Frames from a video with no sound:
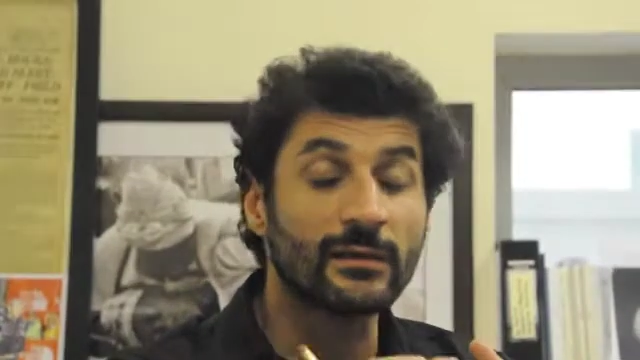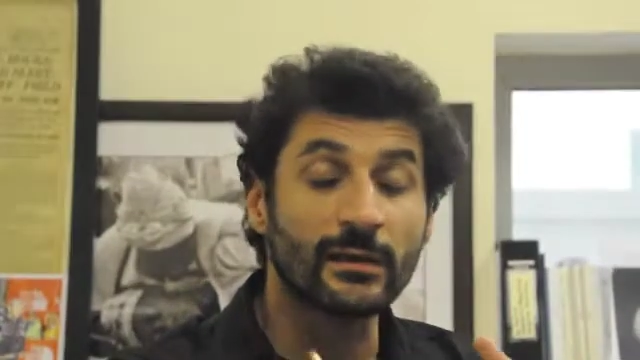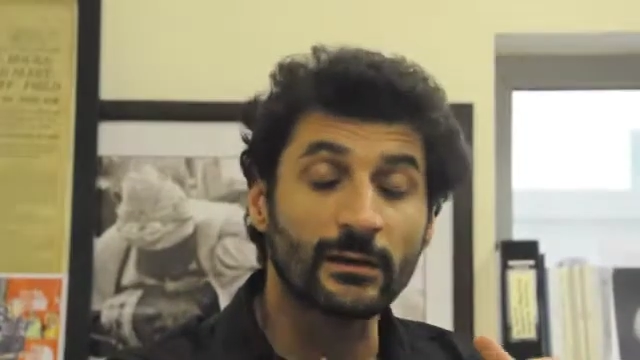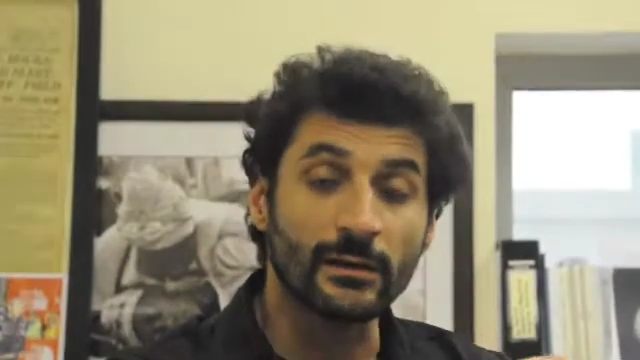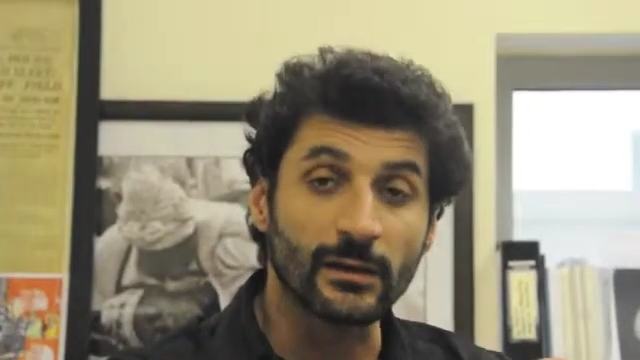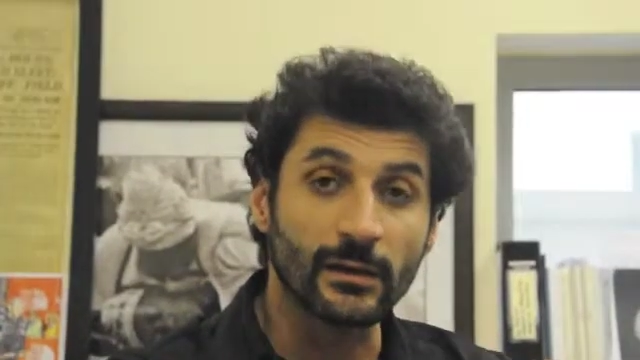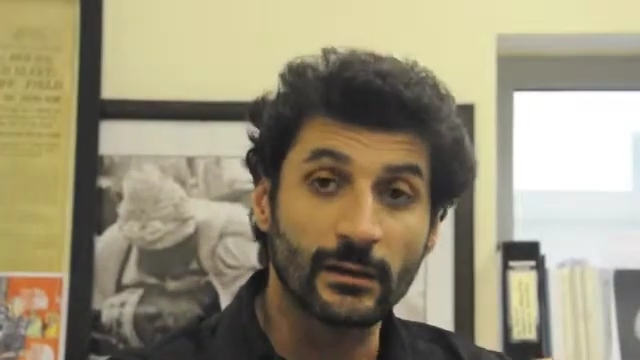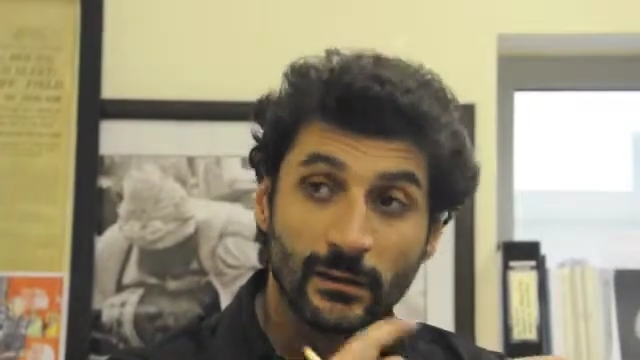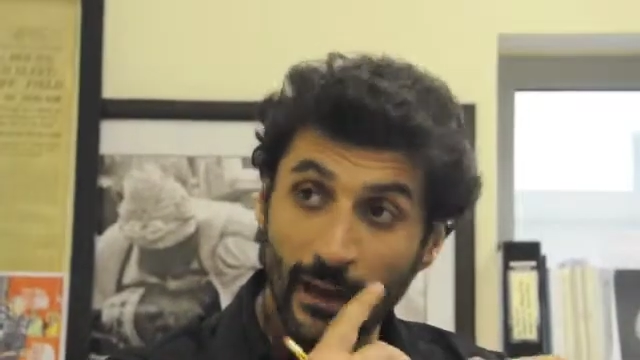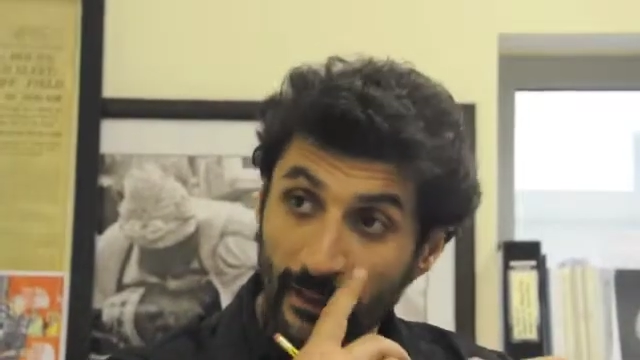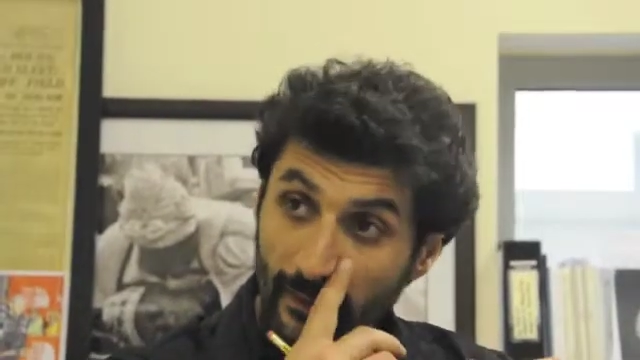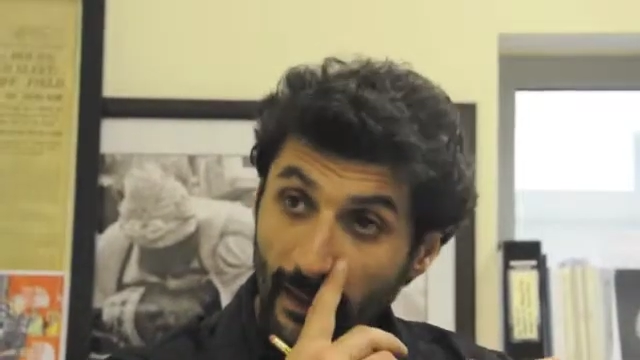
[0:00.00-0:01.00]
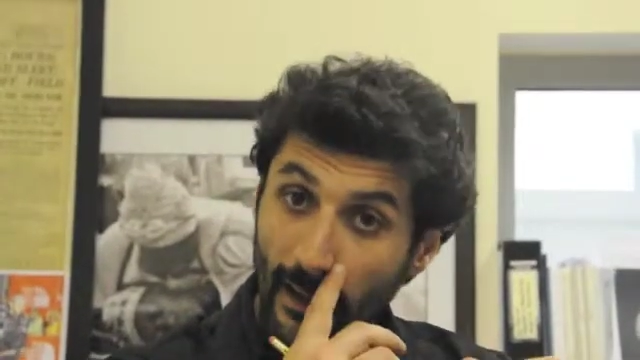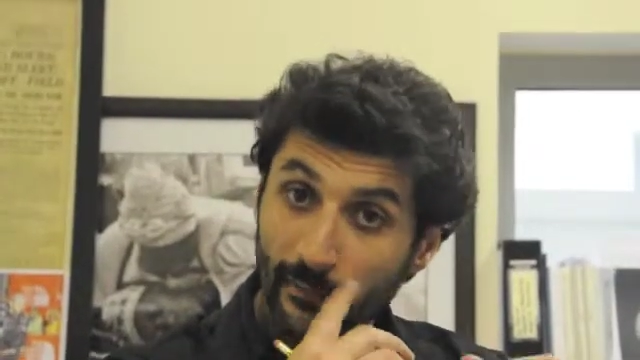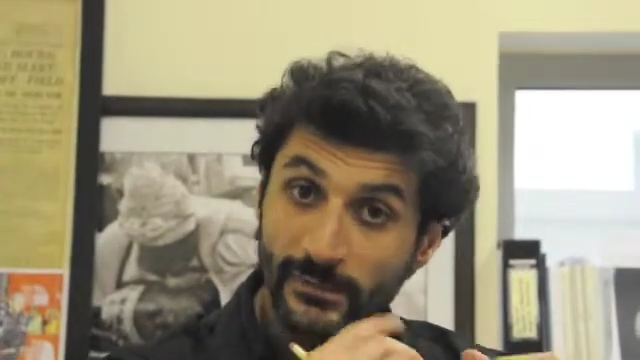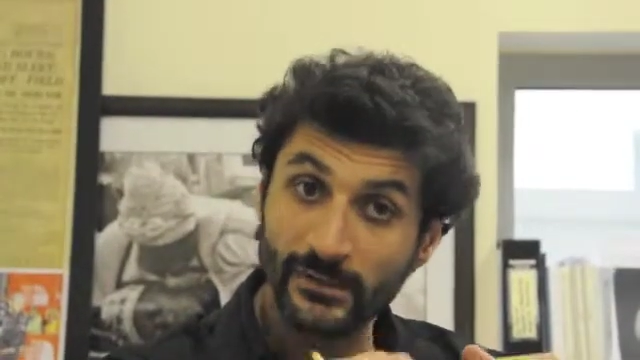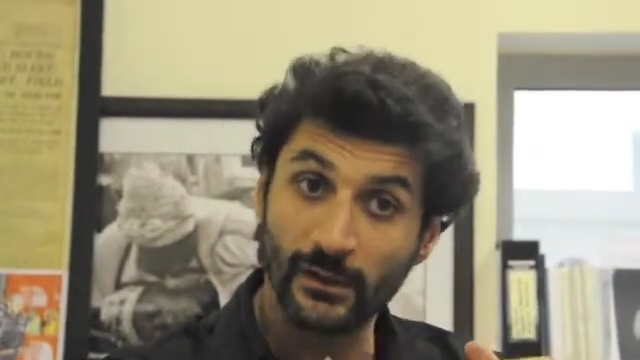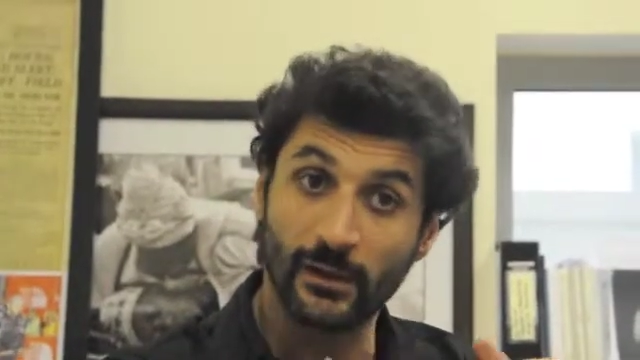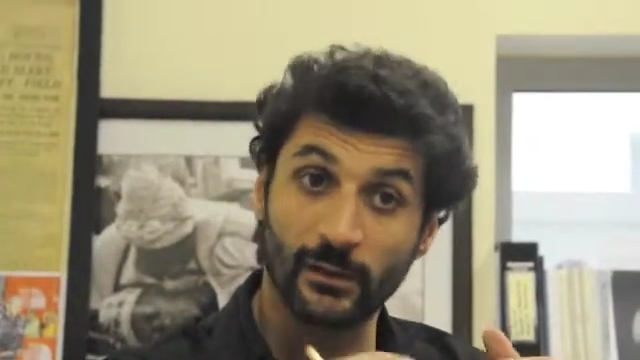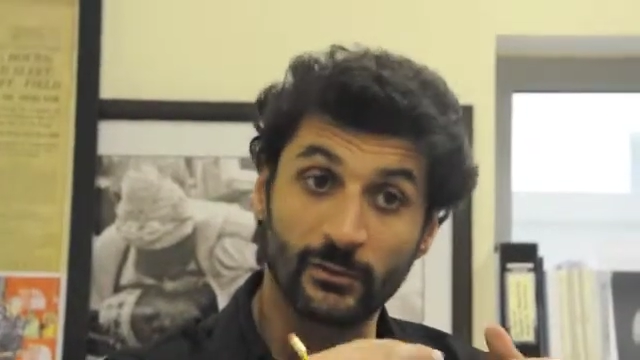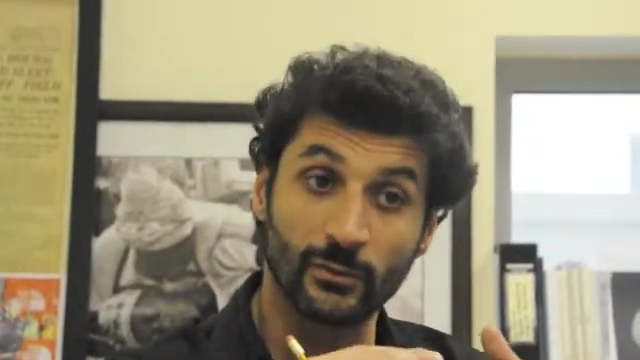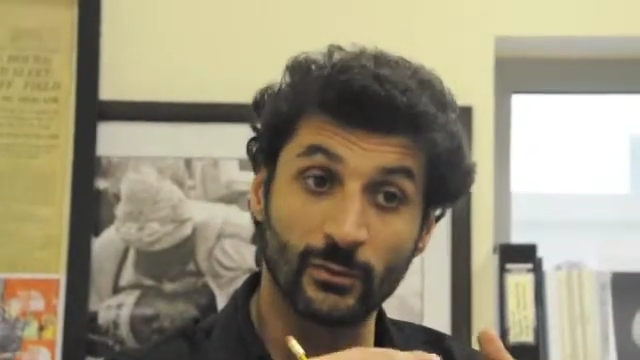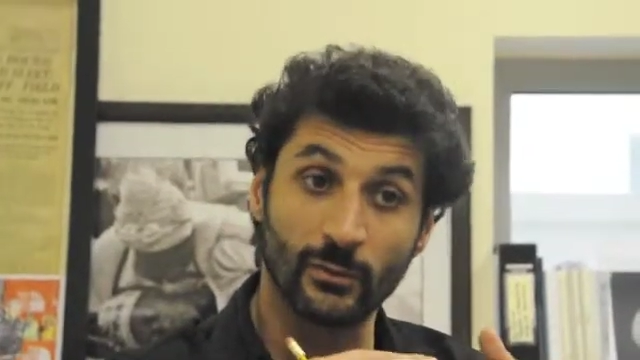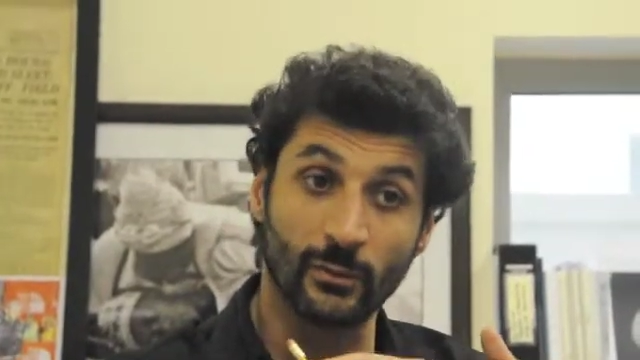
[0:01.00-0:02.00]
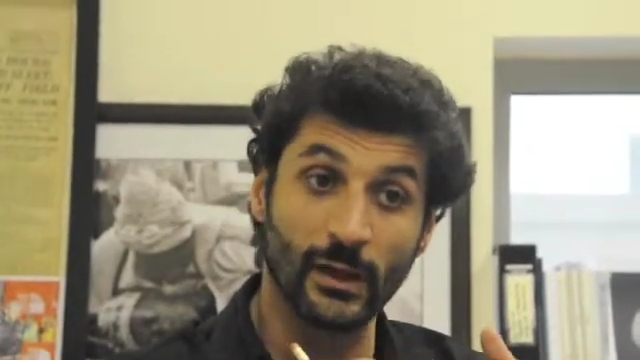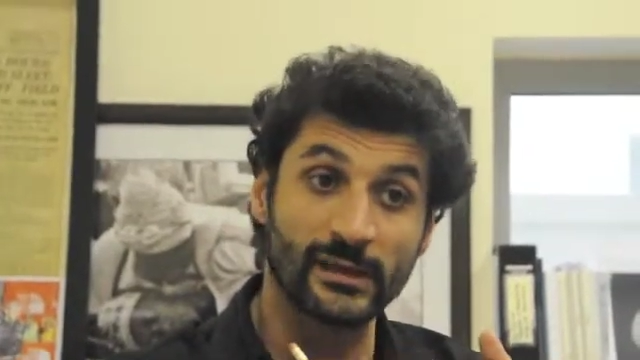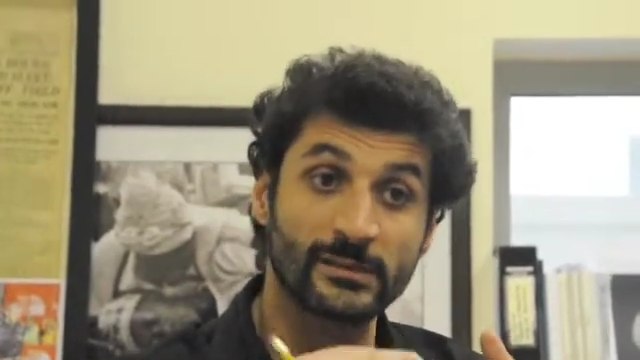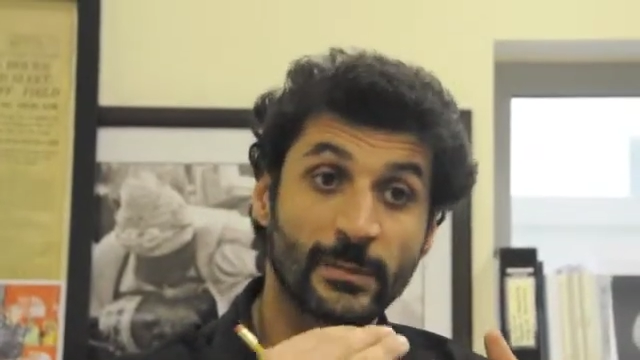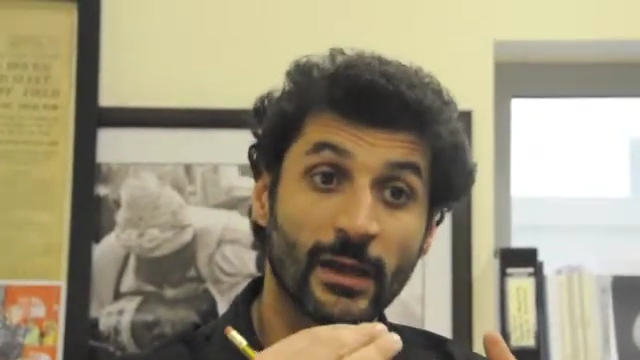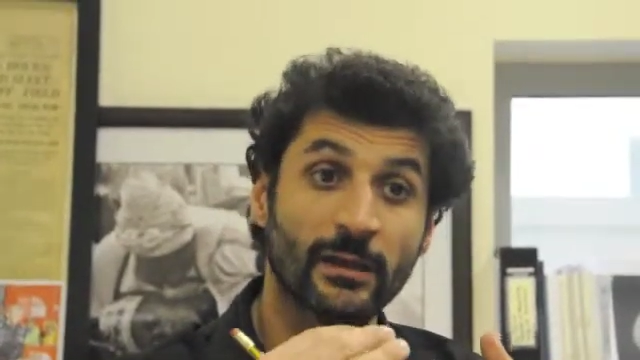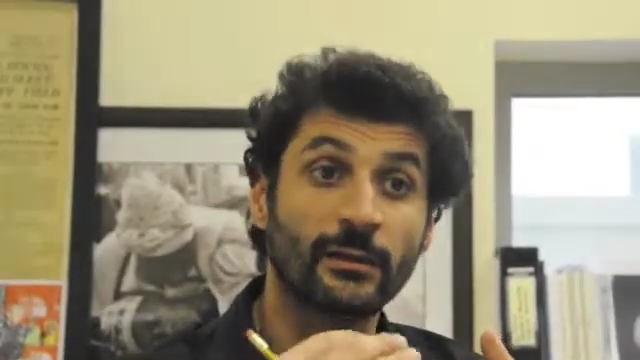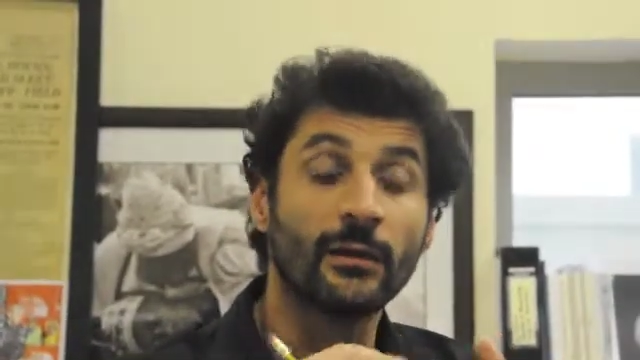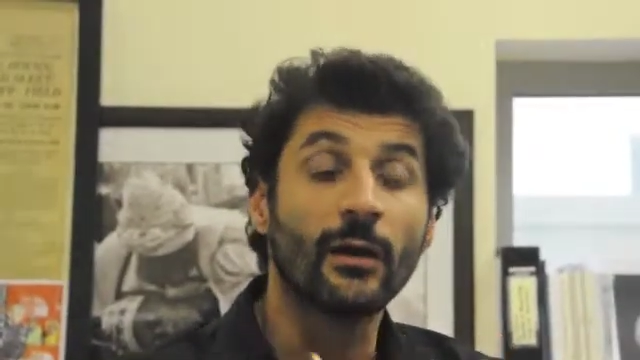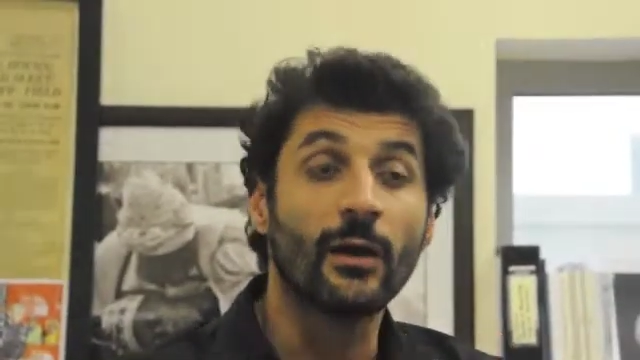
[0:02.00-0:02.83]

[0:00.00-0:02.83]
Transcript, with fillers: signaling that helps to expand